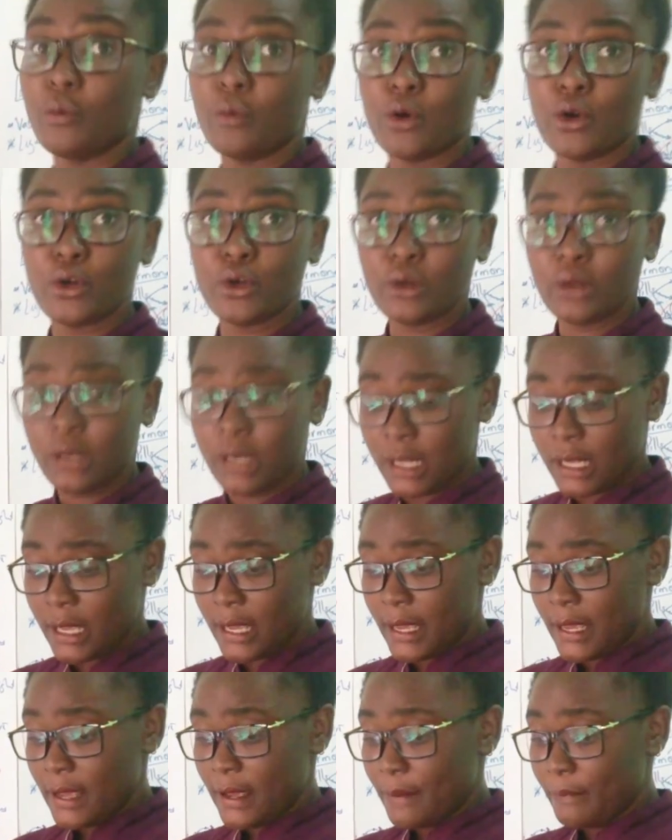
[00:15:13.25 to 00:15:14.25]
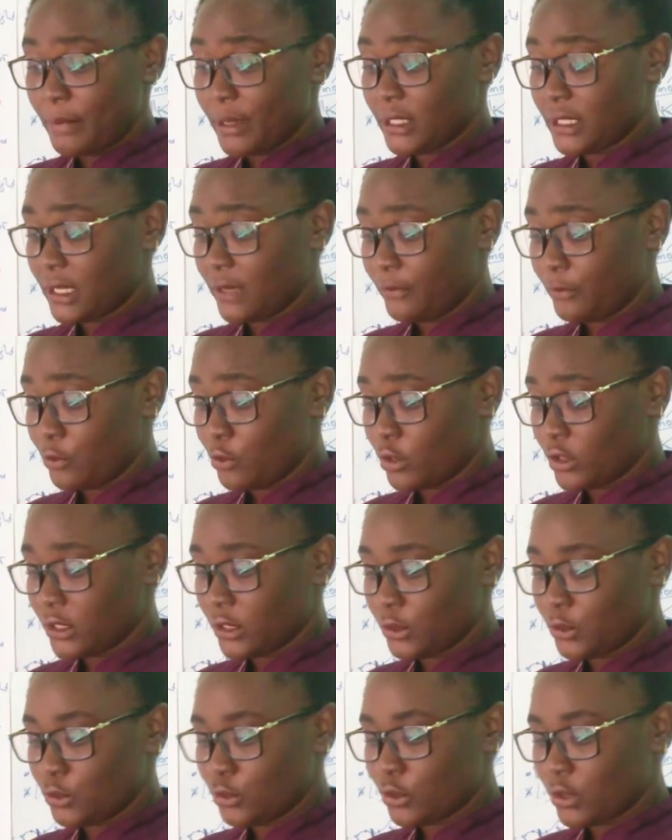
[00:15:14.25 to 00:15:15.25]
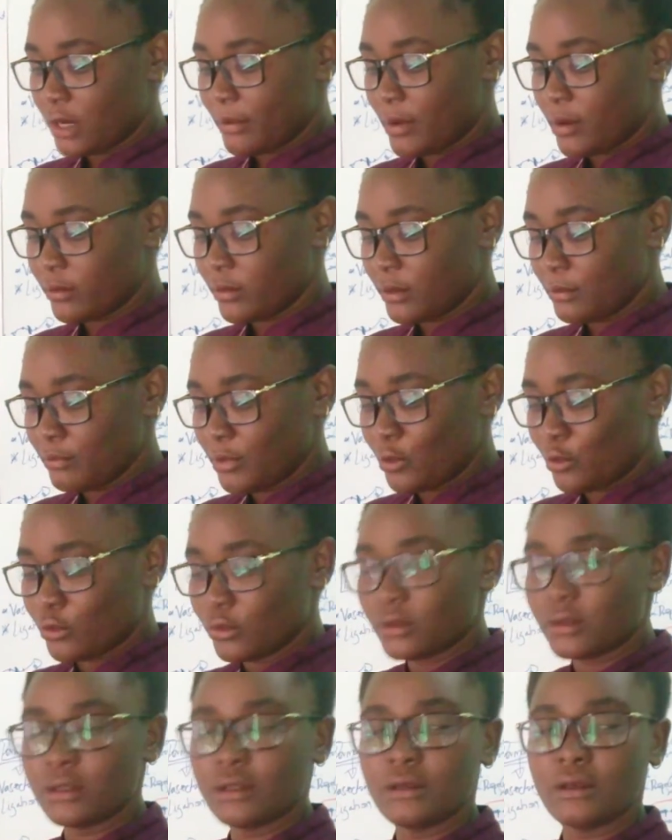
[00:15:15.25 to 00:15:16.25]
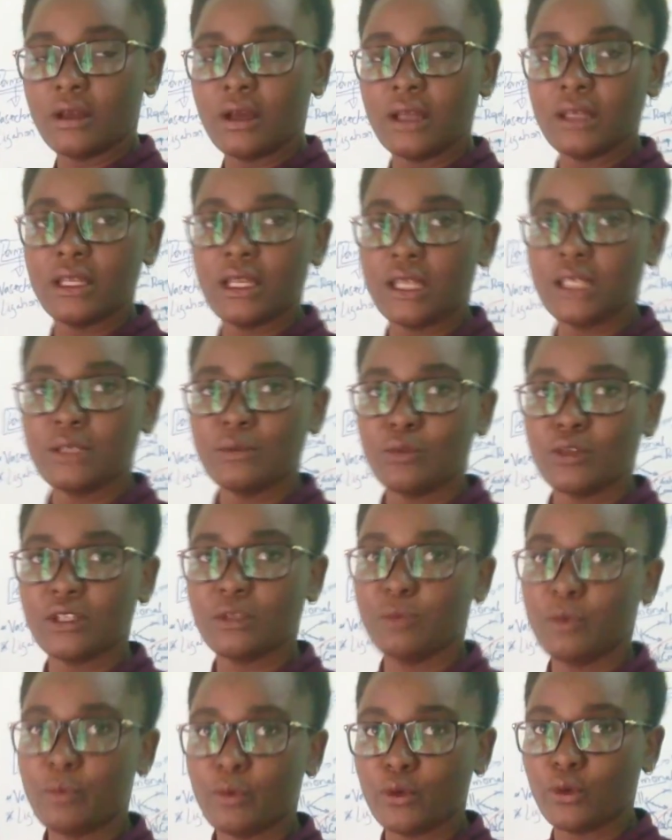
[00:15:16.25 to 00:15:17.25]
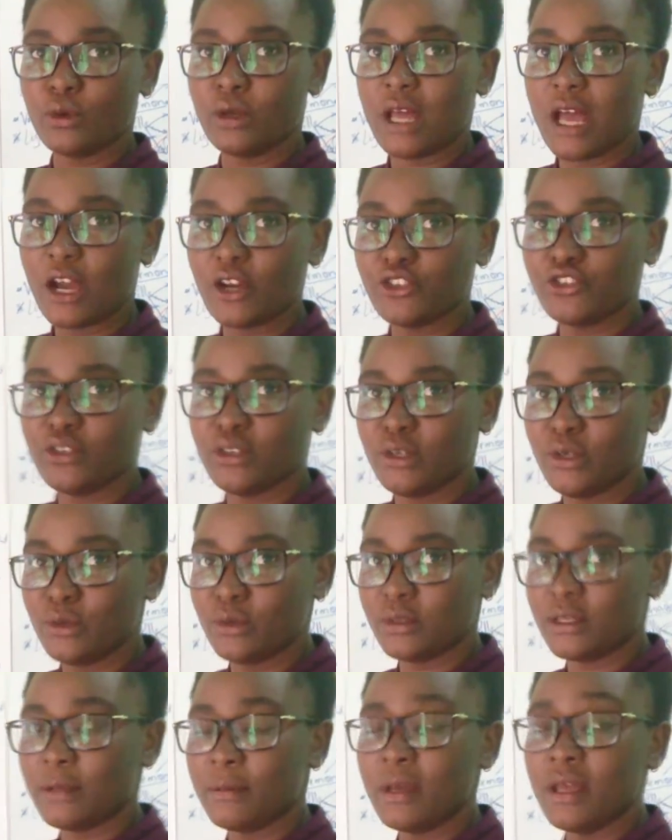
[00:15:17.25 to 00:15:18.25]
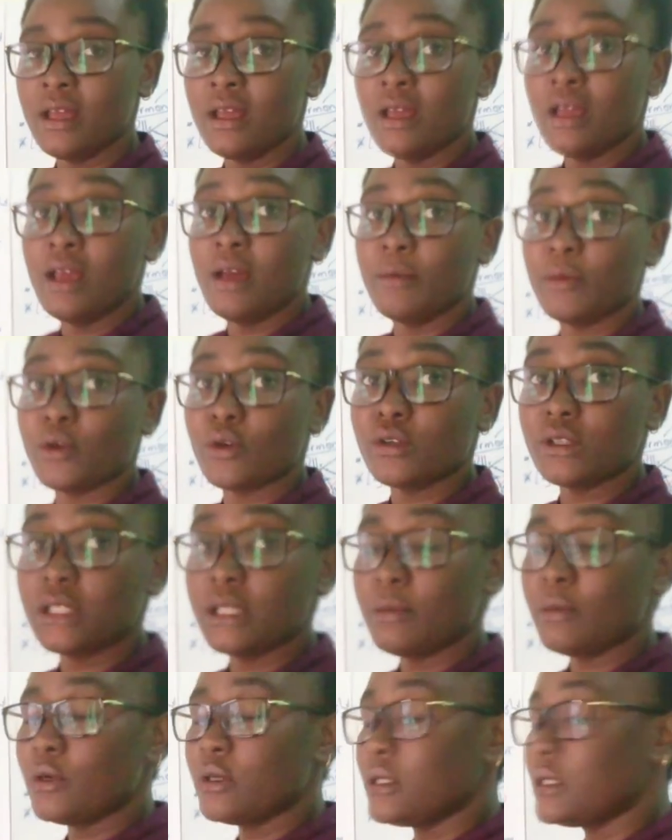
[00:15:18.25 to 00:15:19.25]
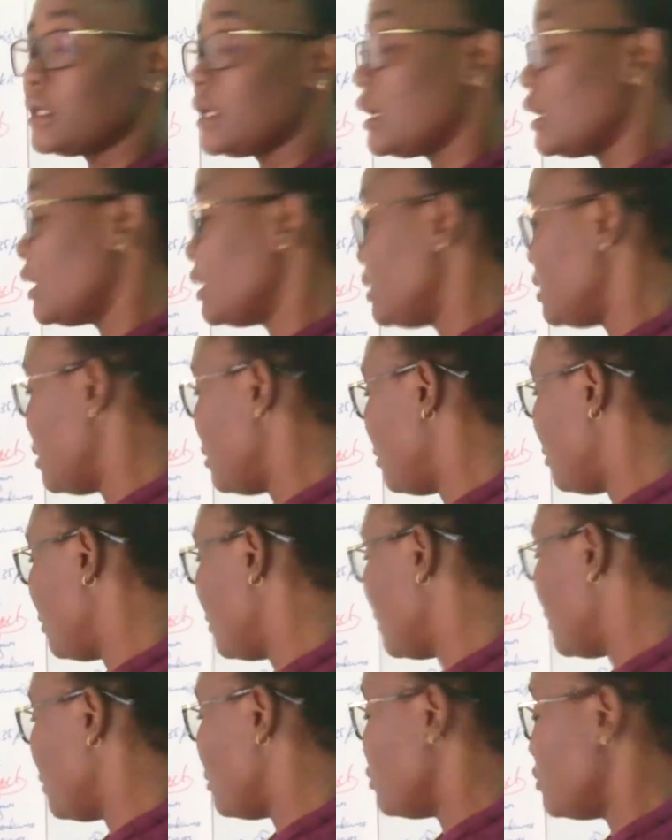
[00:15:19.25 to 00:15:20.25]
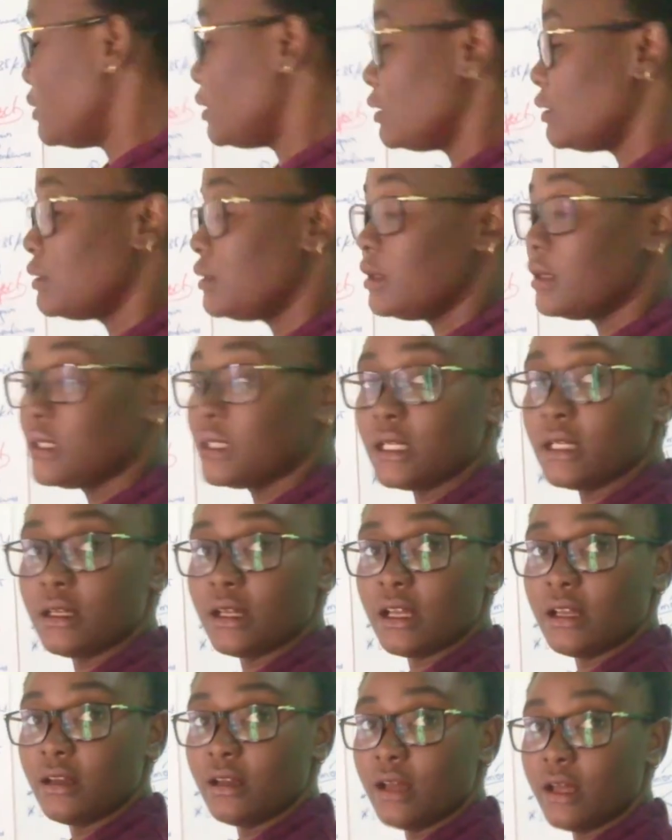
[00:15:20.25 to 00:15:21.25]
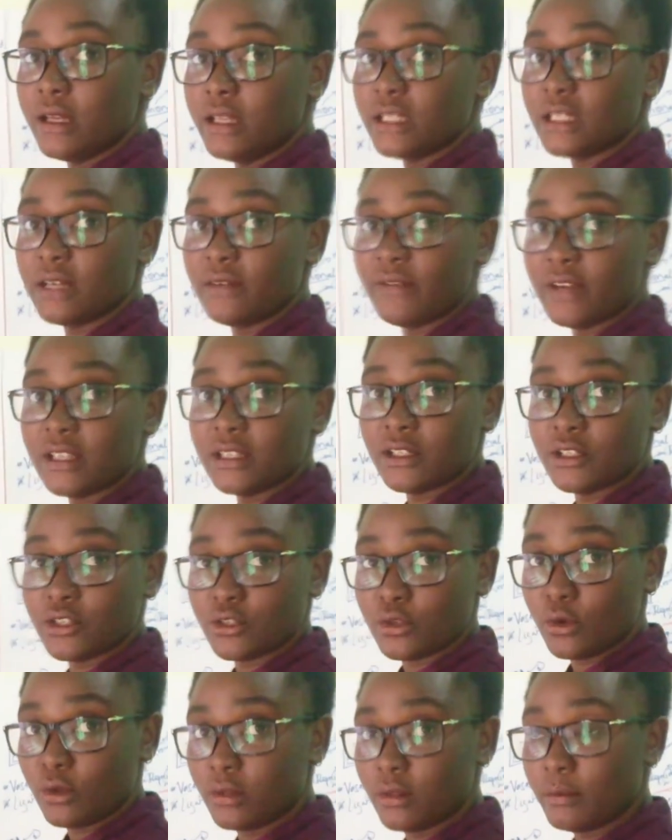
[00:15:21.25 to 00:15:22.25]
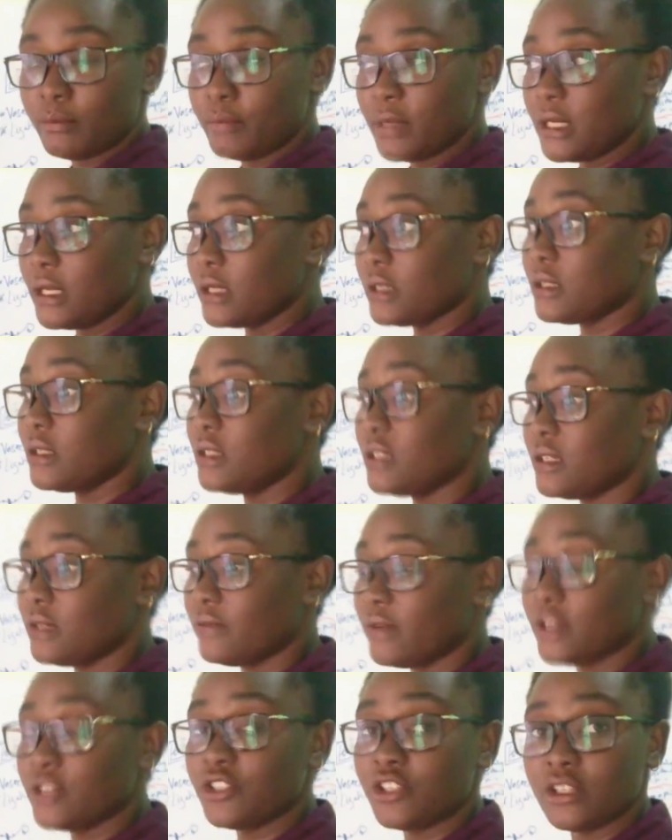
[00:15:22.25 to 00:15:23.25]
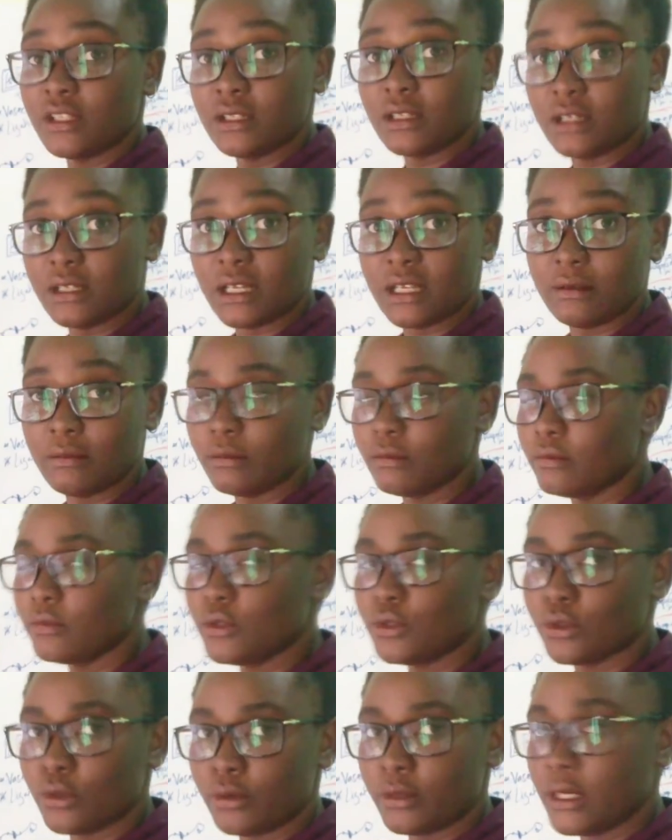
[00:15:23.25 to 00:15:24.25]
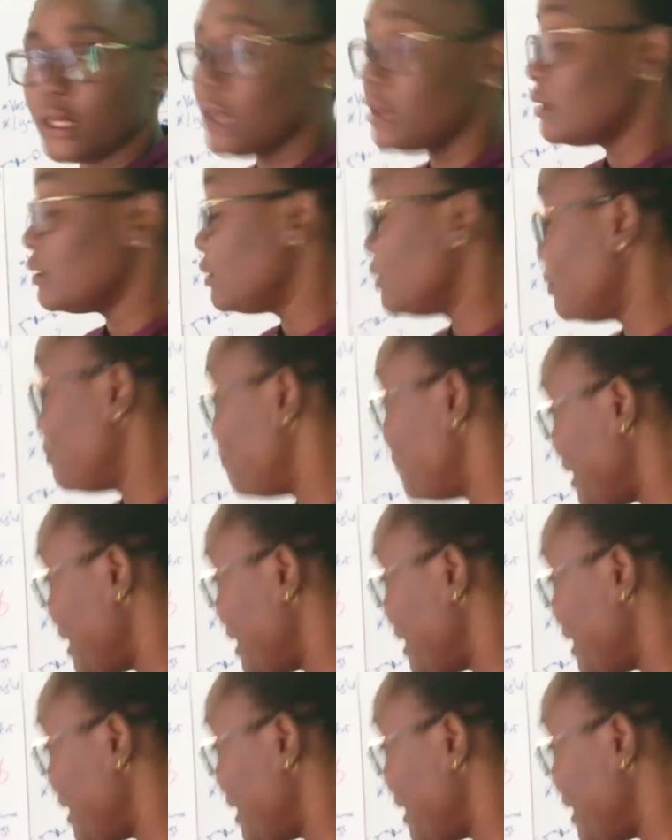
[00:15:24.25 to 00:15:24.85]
hormonal, but I've forgotten to talk about them because nowadays most people don't actually use them because the most uh, the, the the the sin at uh, the disadvantage or the biggest disadvantage sorry the